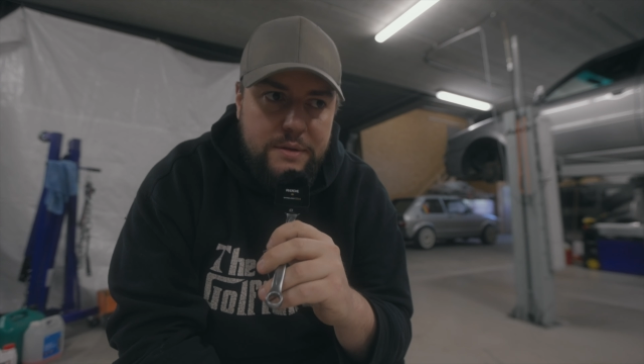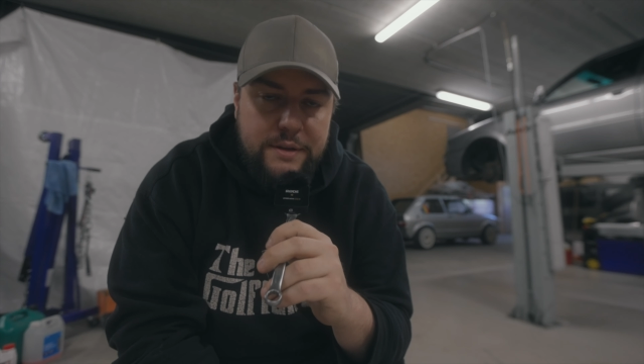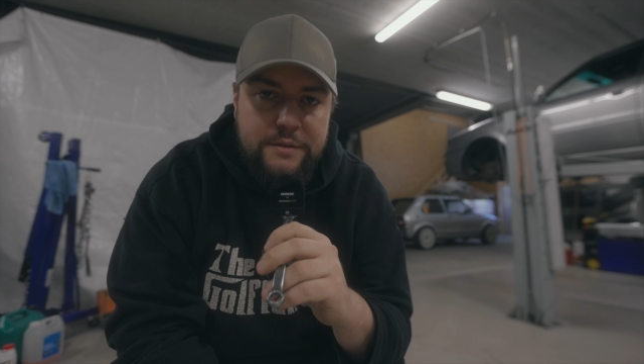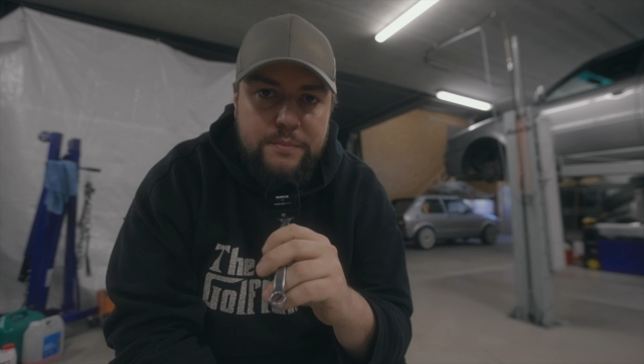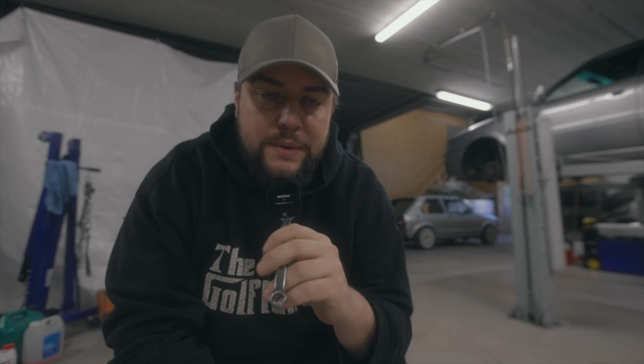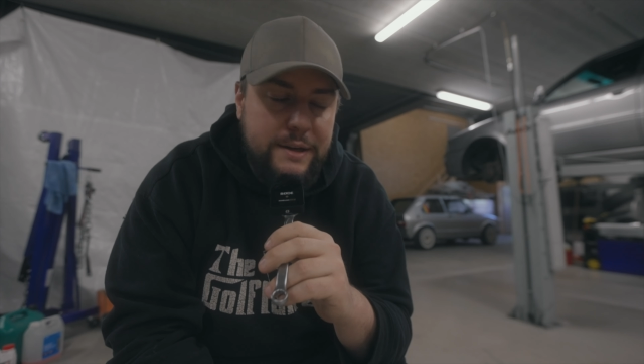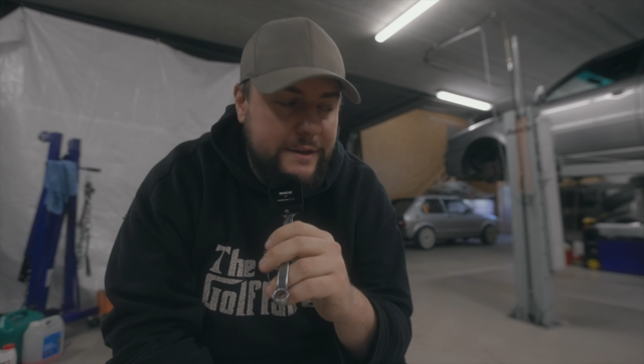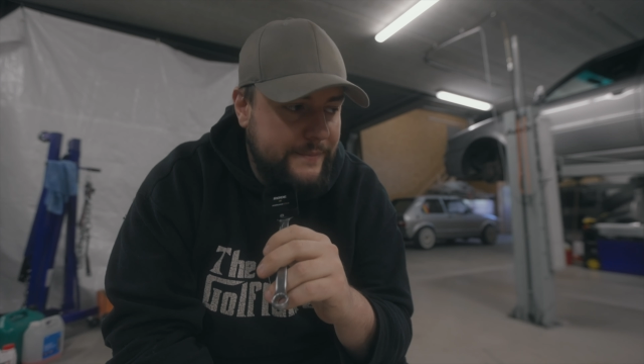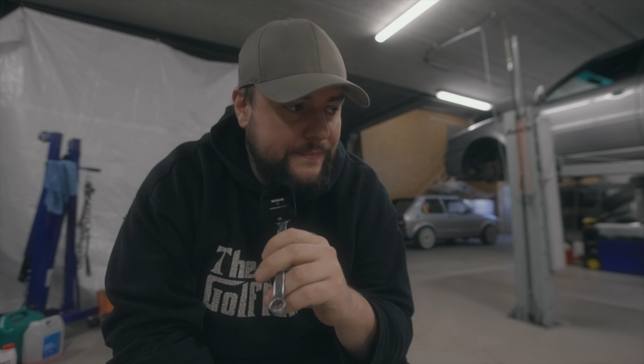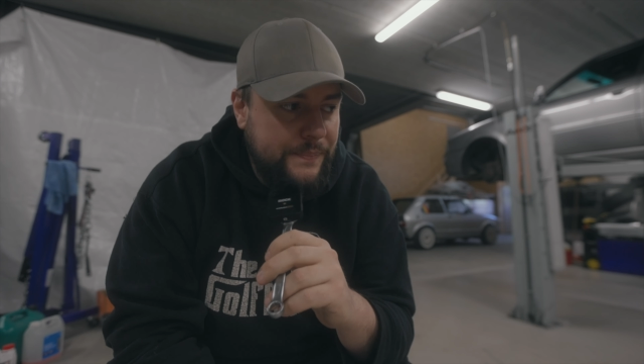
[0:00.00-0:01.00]
this
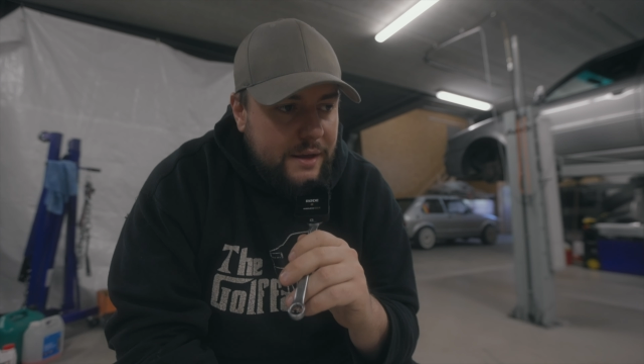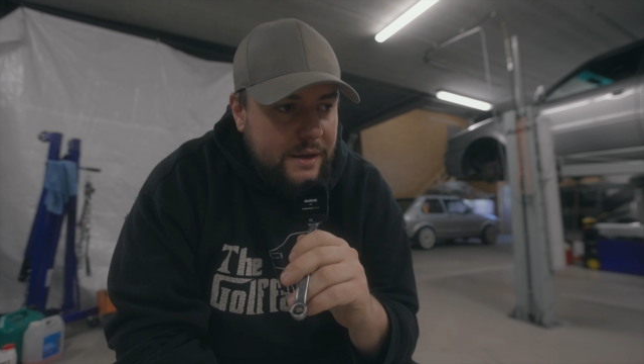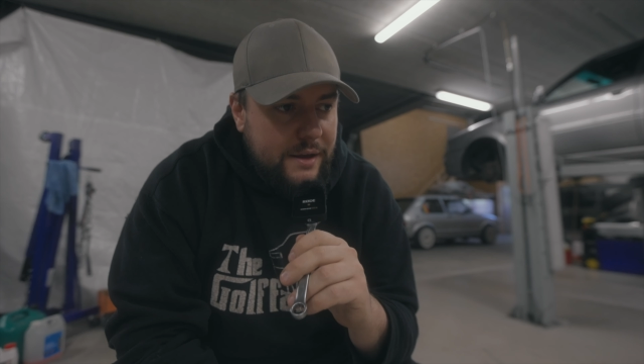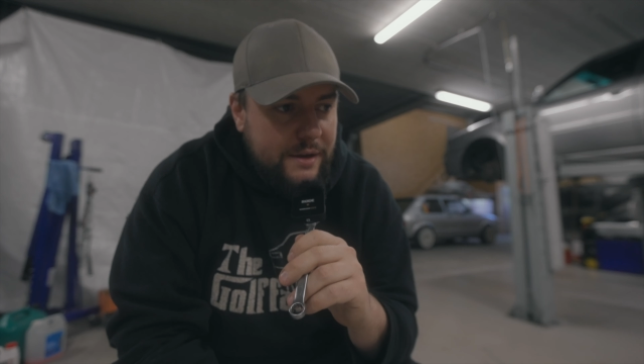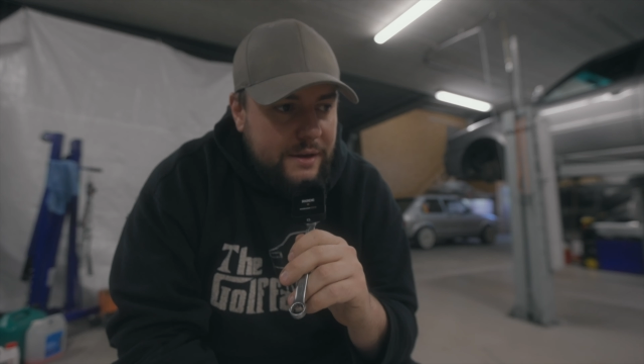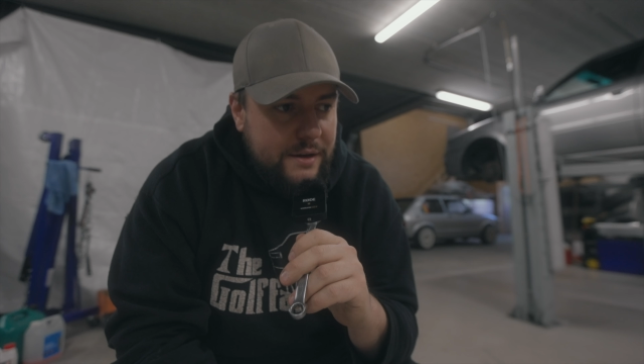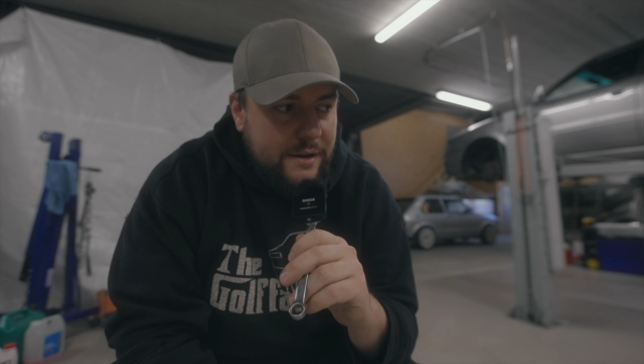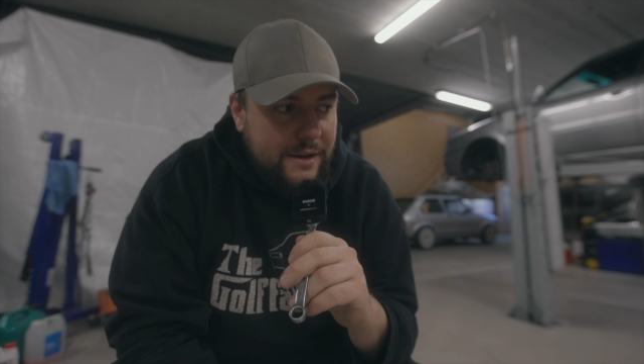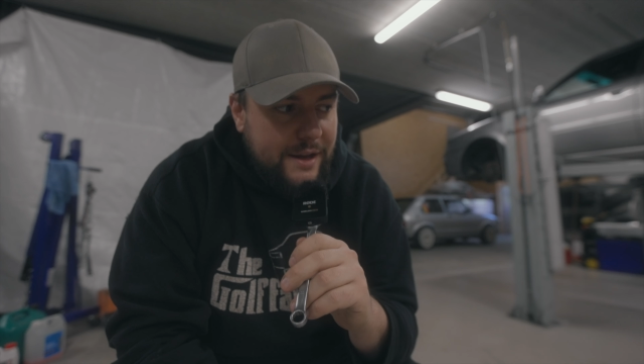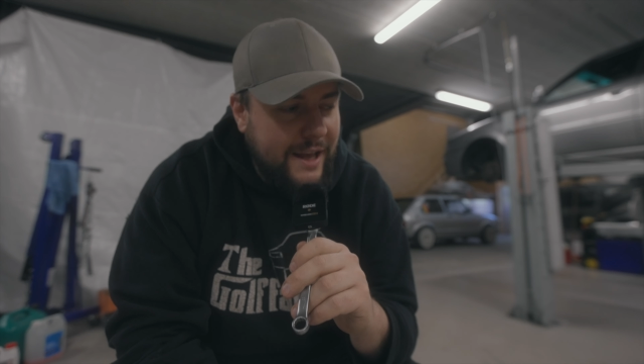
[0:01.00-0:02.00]
building, and
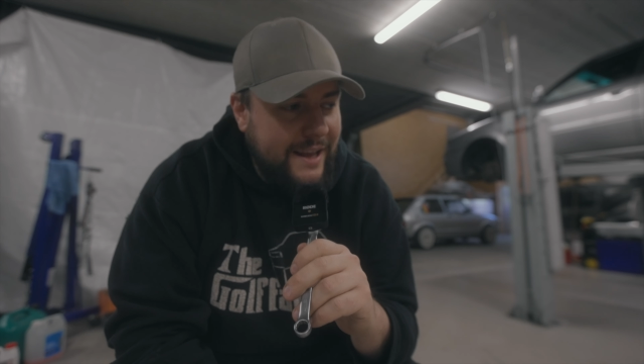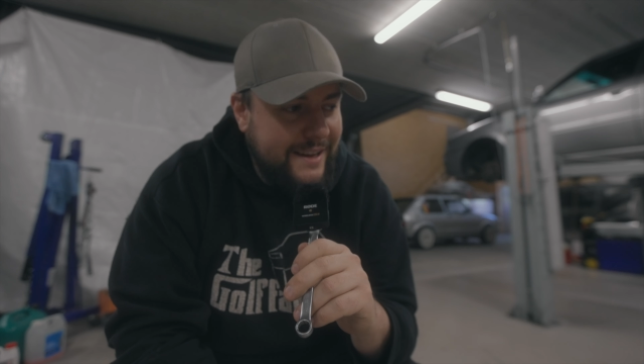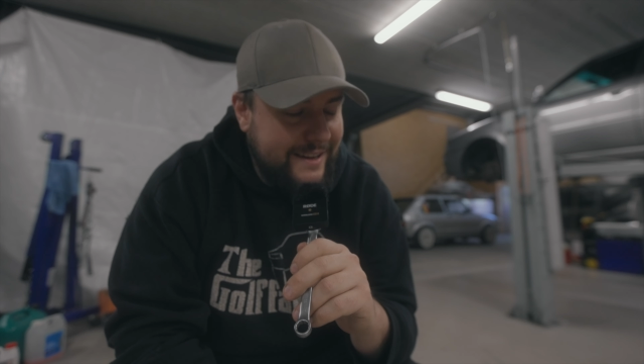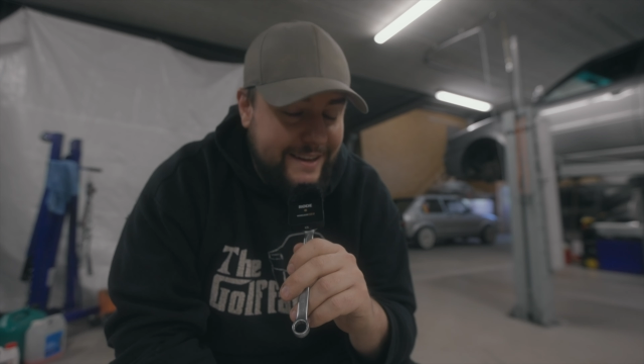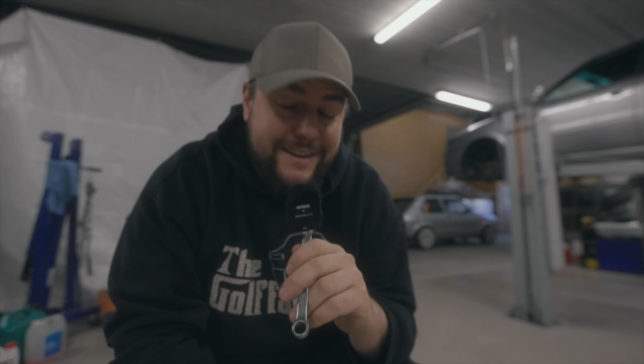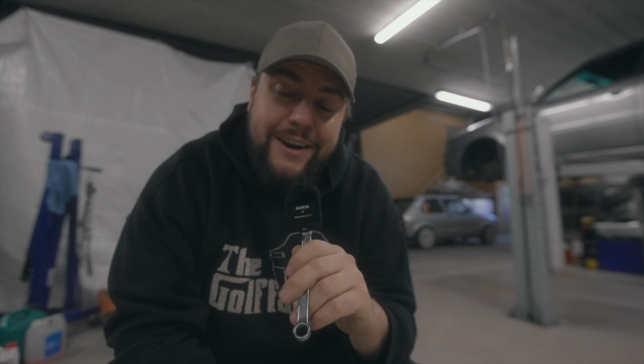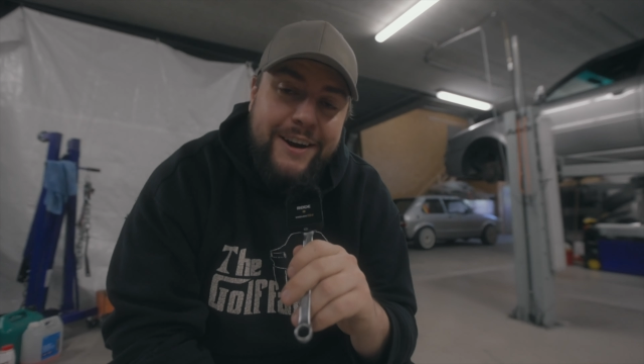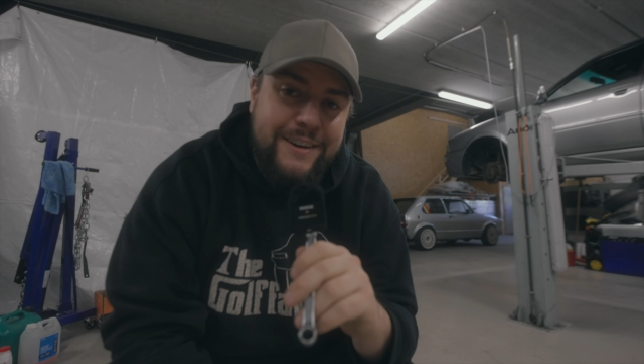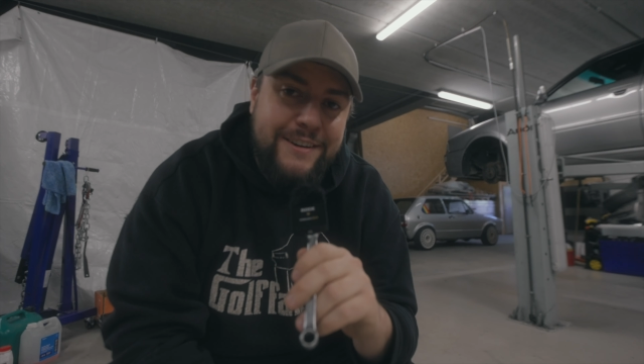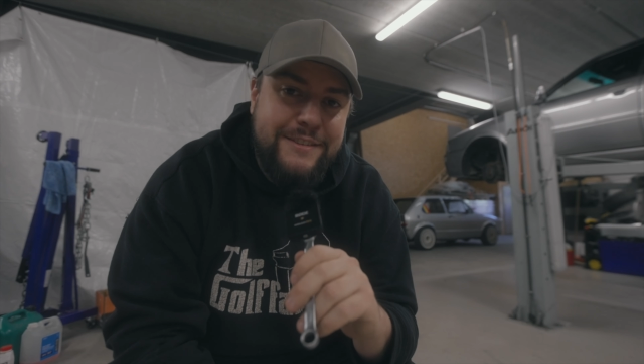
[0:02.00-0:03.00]
the
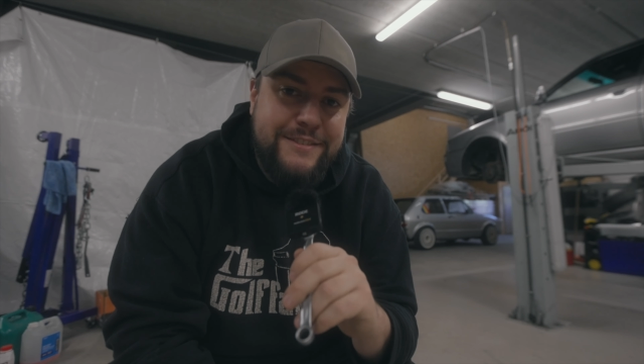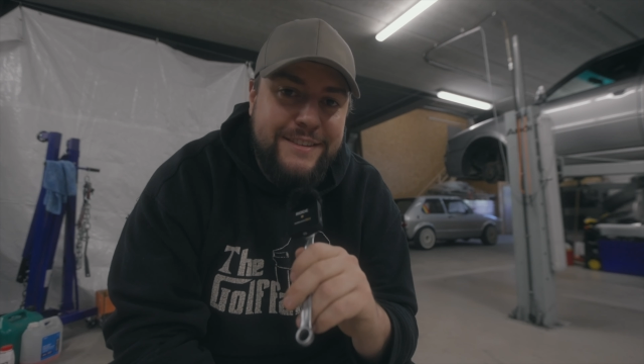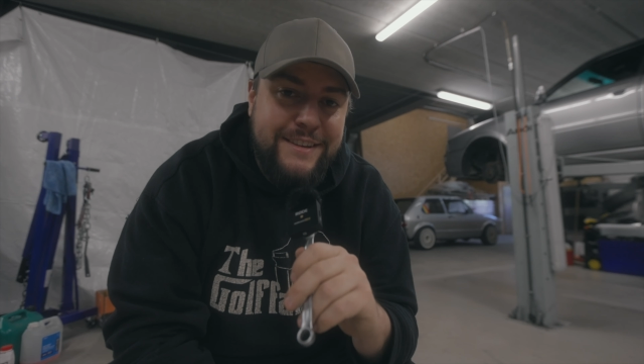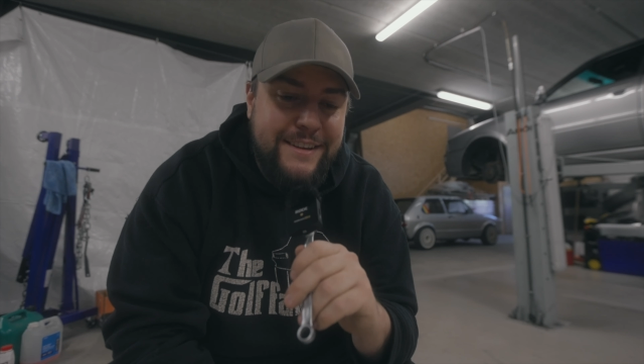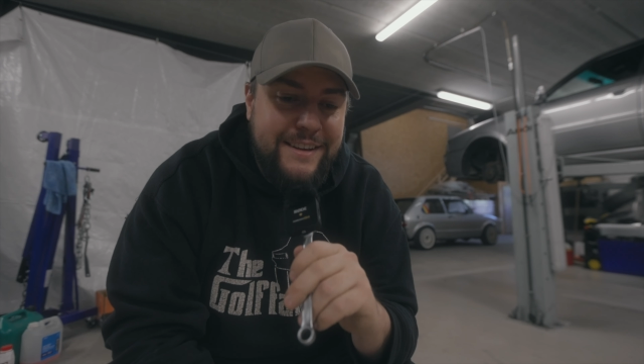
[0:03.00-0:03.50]
car is